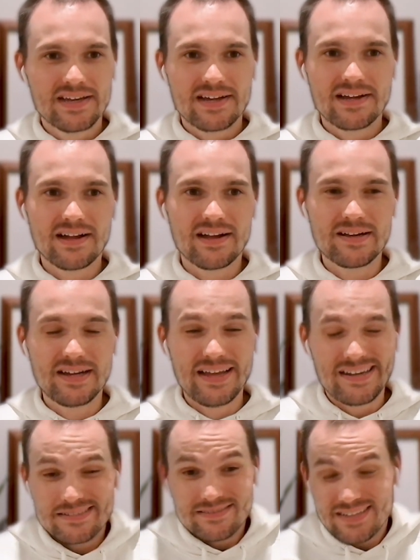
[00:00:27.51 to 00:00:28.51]

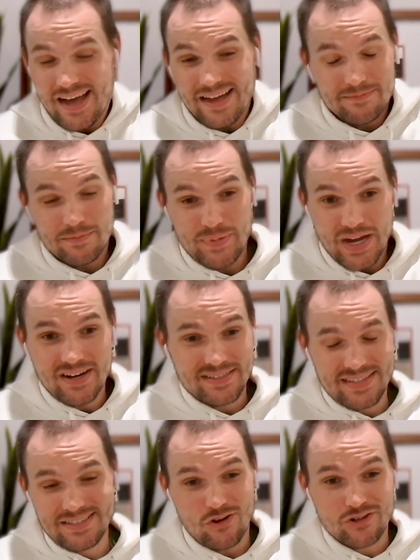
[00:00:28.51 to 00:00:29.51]
And I be
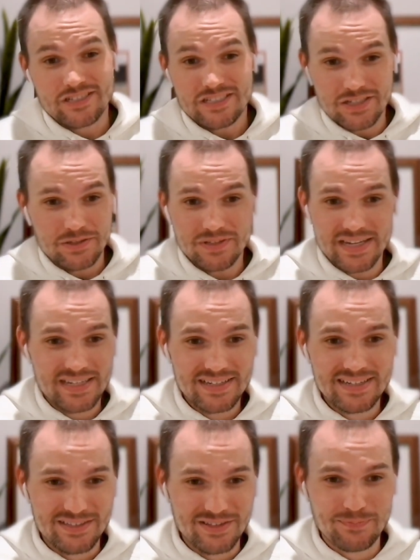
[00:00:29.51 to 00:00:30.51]
honest, that's hard to do. Like,
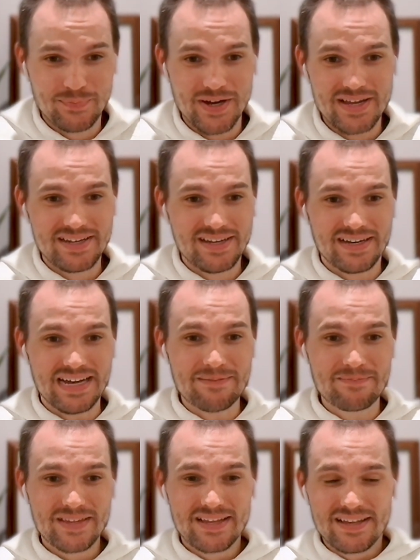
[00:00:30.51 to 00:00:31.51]

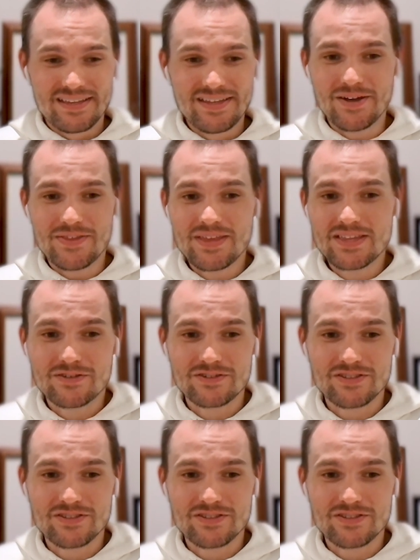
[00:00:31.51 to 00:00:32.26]
I think